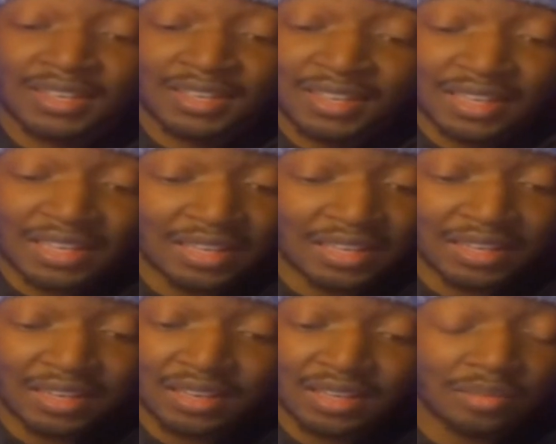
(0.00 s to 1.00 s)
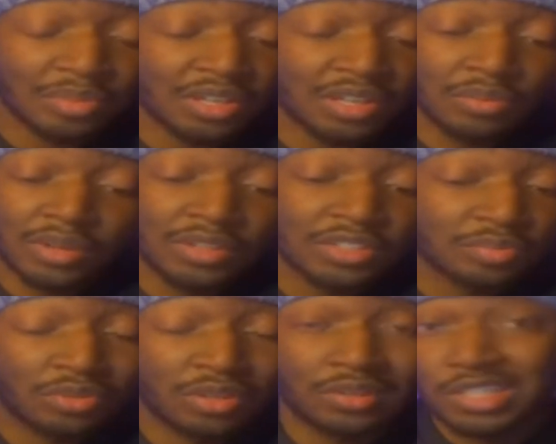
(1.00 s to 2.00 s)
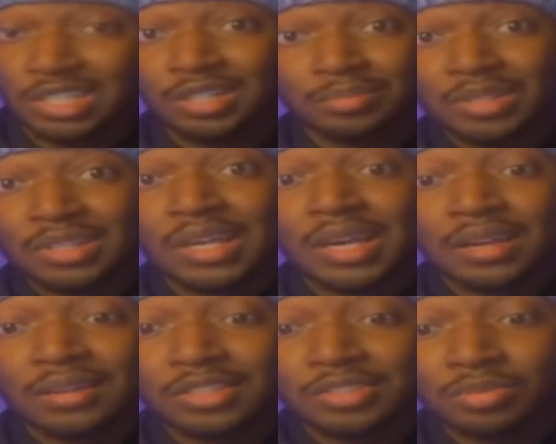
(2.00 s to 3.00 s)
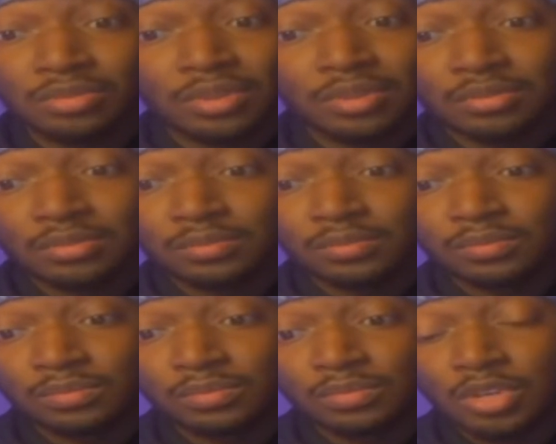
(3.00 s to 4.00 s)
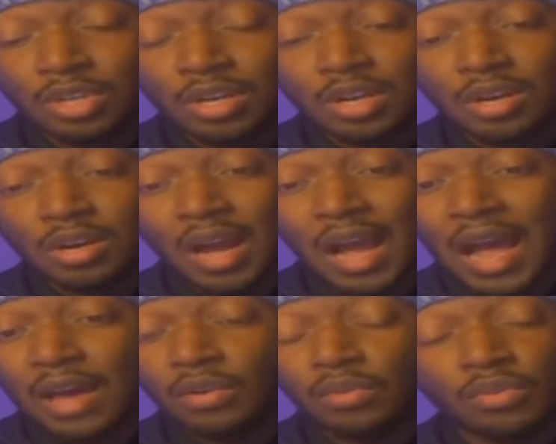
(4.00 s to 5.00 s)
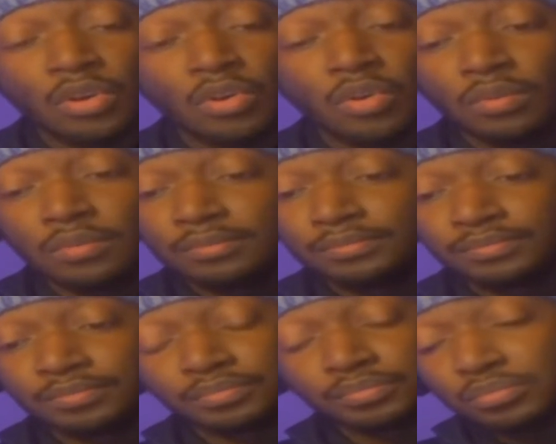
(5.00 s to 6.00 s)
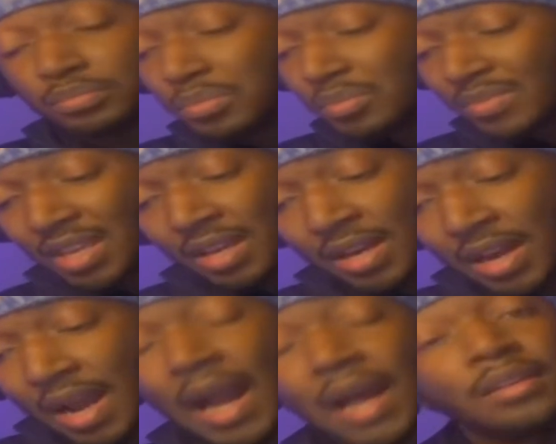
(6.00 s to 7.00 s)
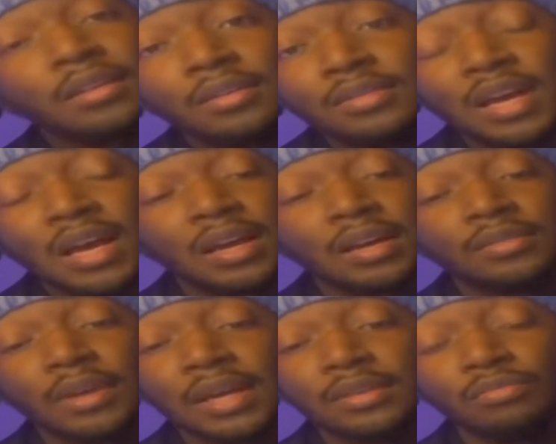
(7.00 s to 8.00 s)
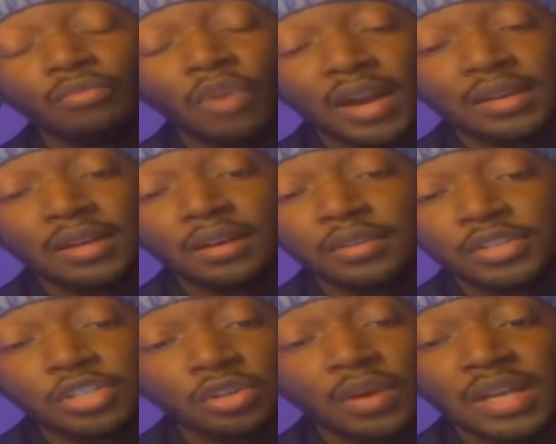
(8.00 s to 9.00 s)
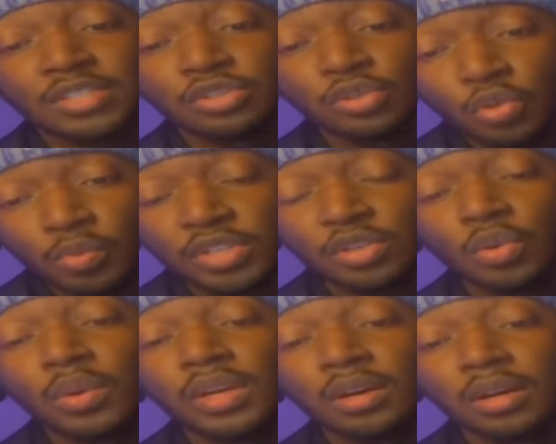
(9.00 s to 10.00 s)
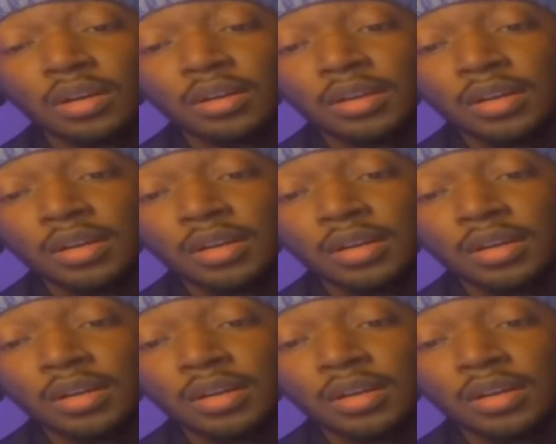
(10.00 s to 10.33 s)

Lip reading: It could be anyone at this point. She could be dead at this point. I don't know. I love that. Like right now, this show has so much going on.